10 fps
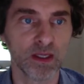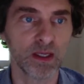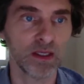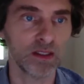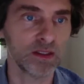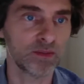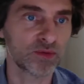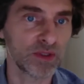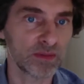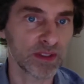And the
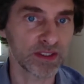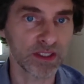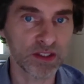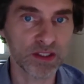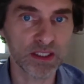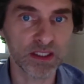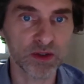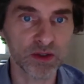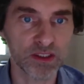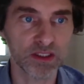pre-implantation
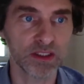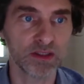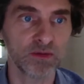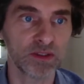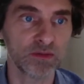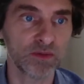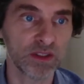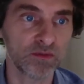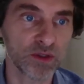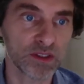diagnostic, the way
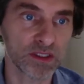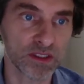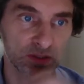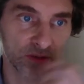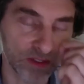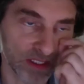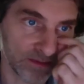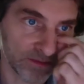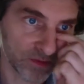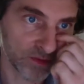it works is you
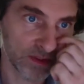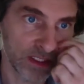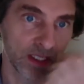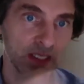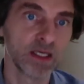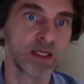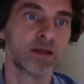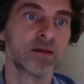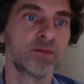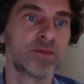have to
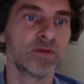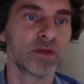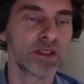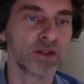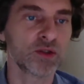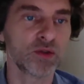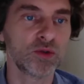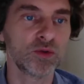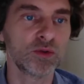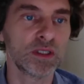be willing to
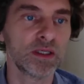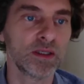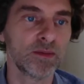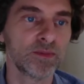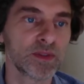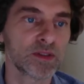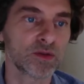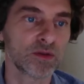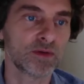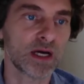do
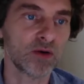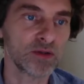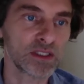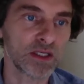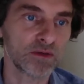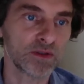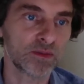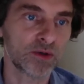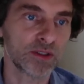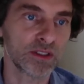sort of outside of your
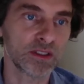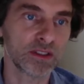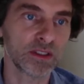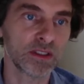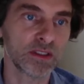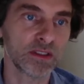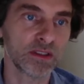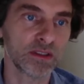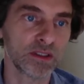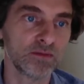body an
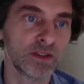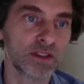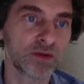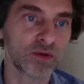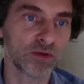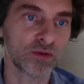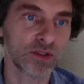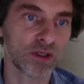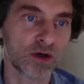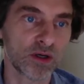in vitro or
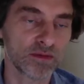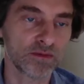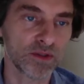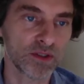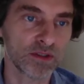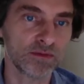the artificial